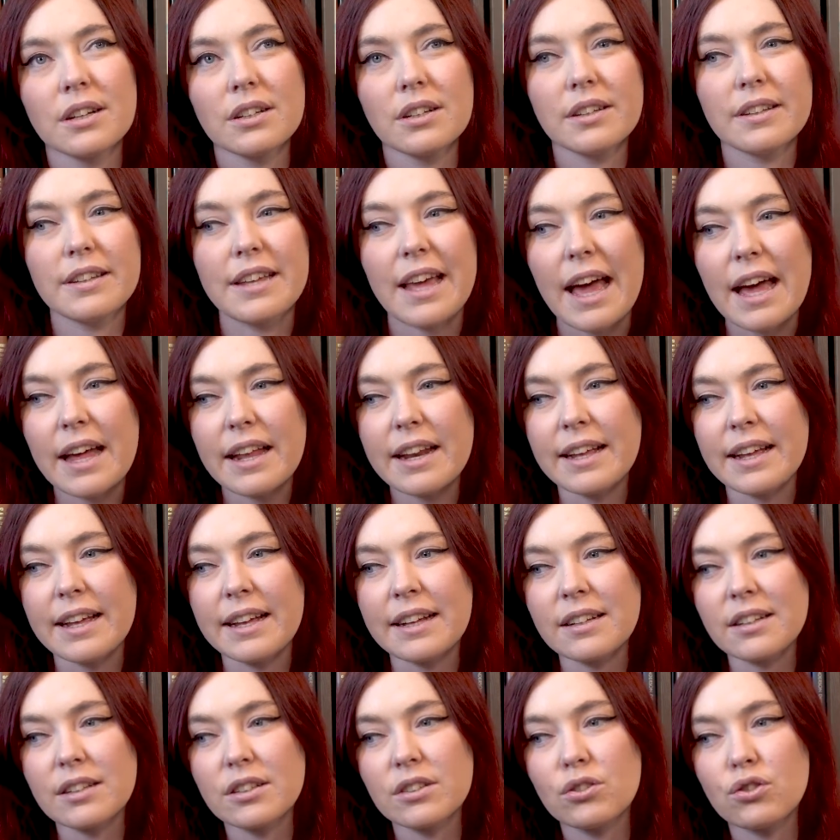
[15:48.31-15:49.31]
get
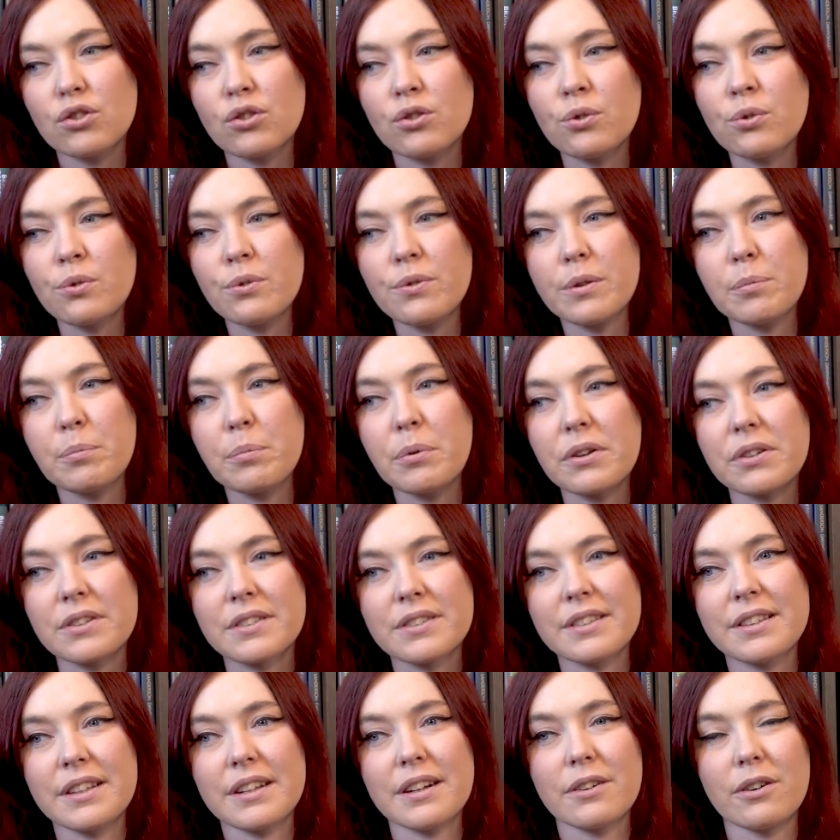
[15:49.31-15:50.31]
into the
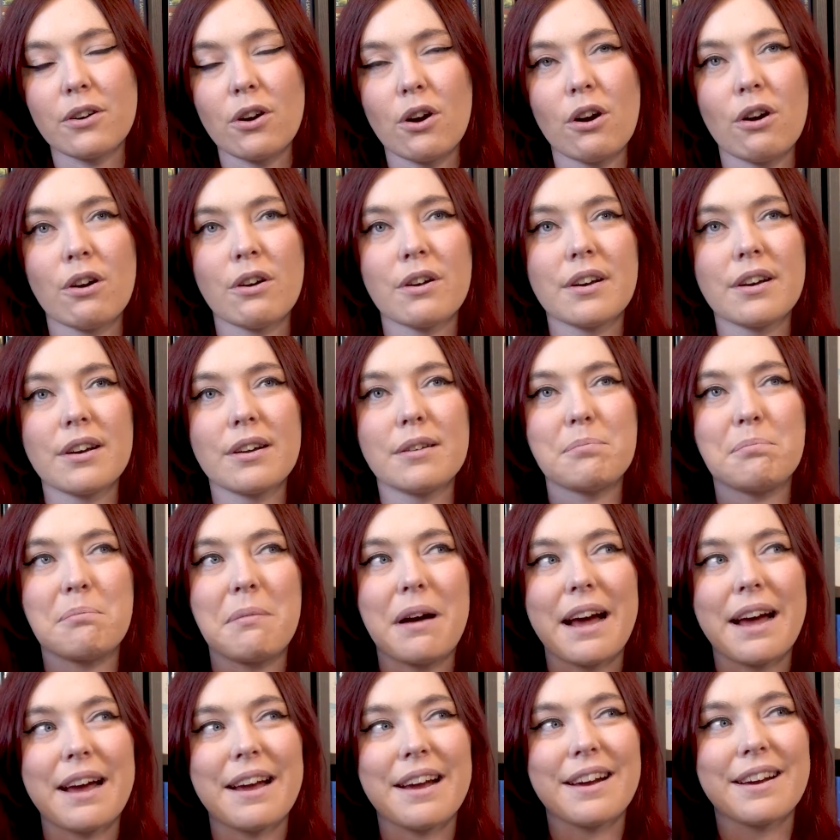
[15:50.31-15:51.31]
books that are on
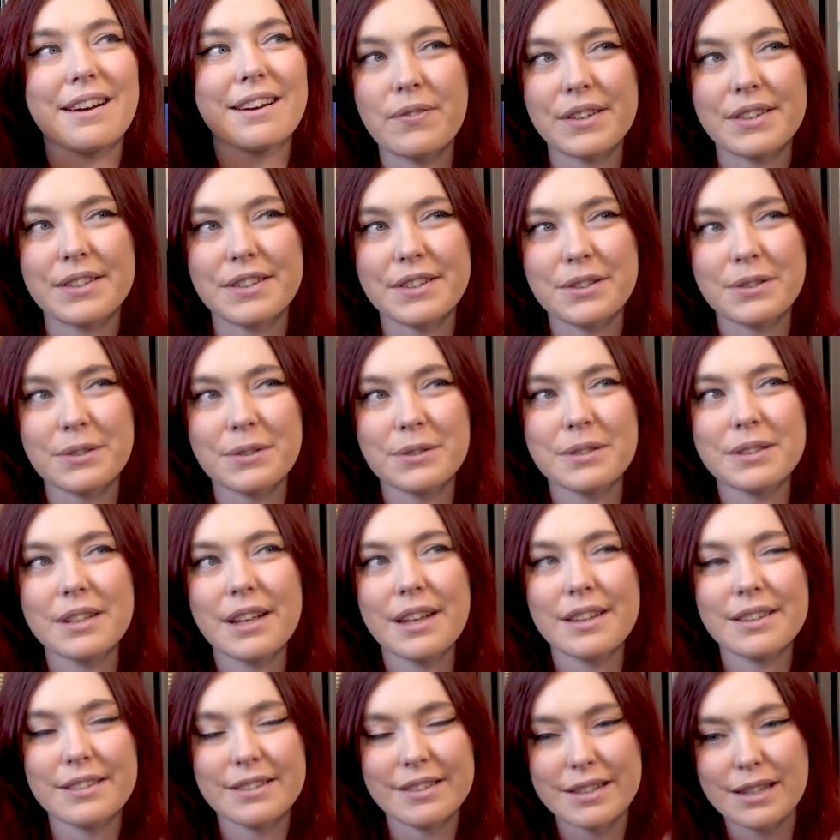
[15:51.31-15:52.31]
my physical
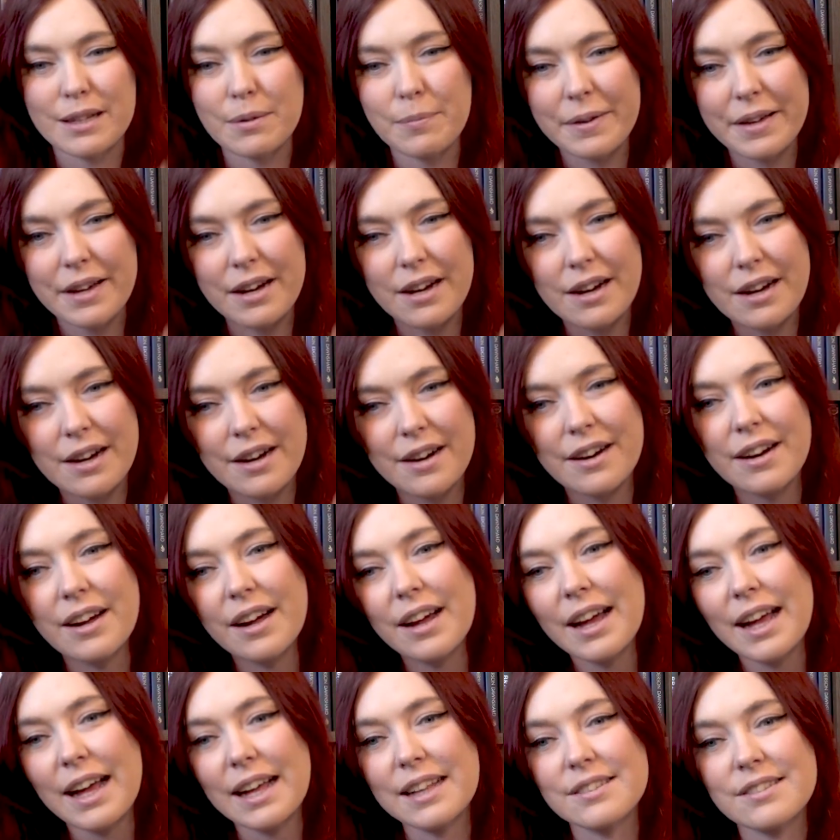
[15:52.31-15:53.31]
TBR
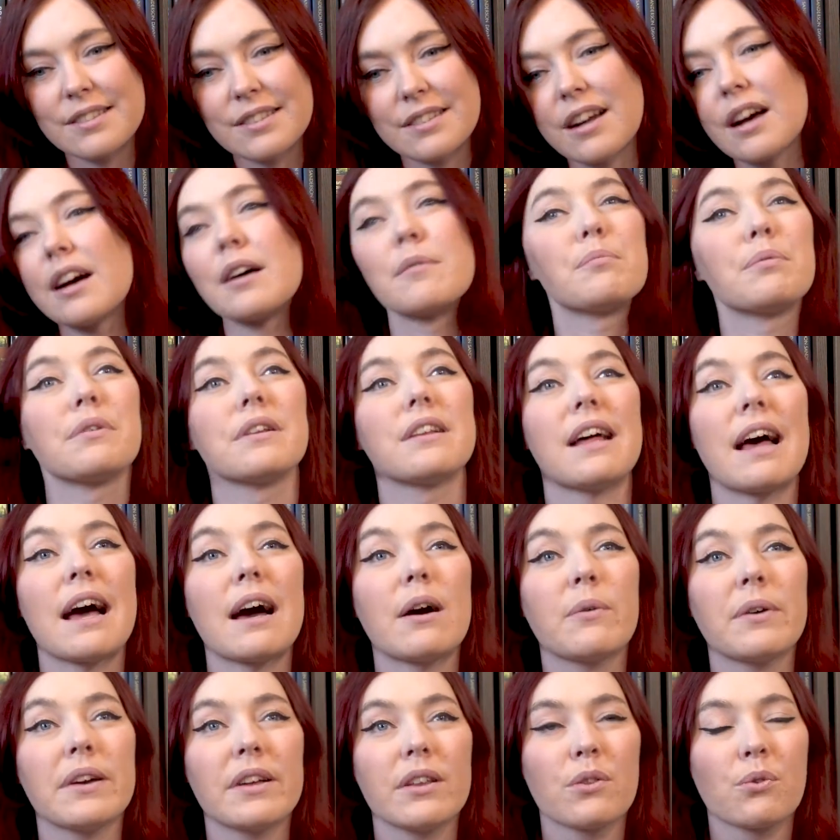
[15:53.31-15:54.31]
and start
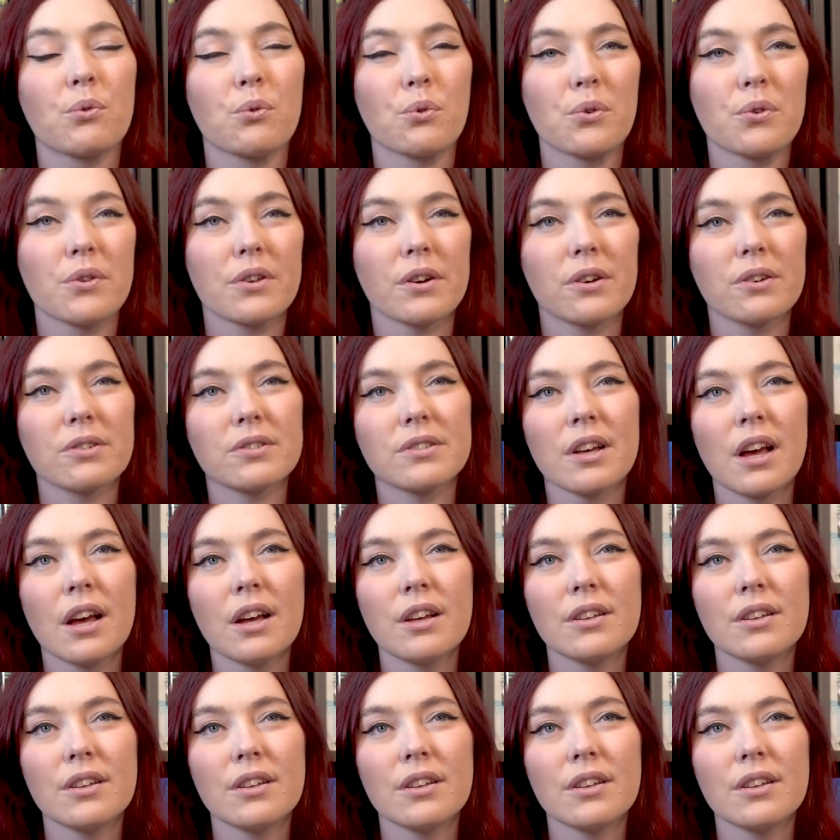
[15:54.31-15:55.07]
plowing through those.